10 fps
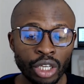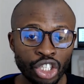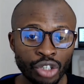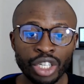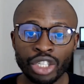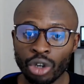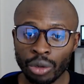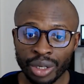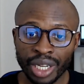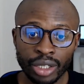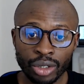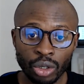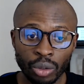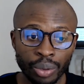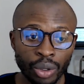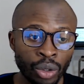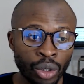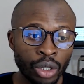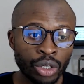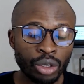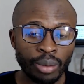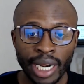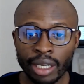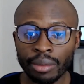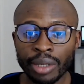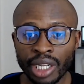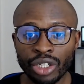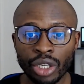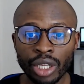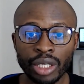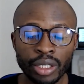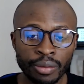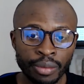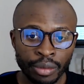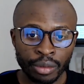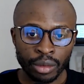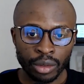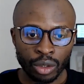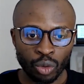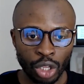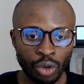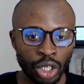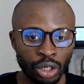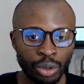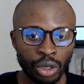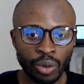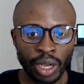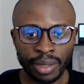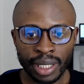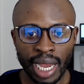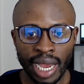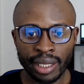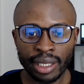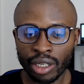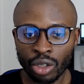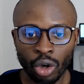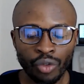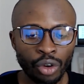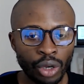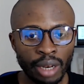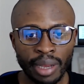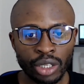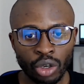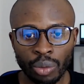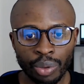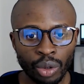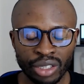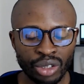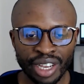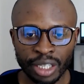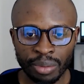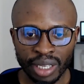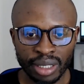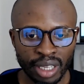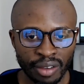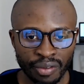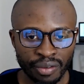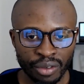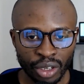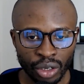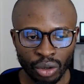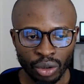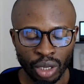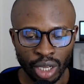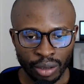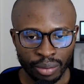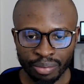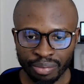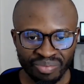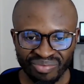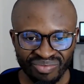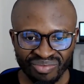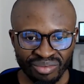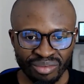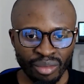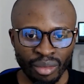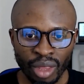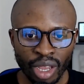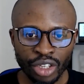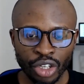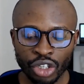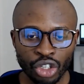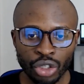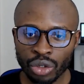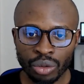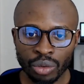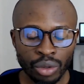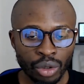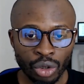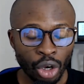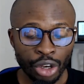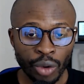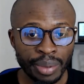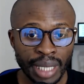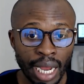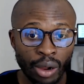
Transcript: You need to upgrade it to the pro. So my recommendation is when you want to build a website, go for Elementor Pro. It's not expensive. You can just go on the website.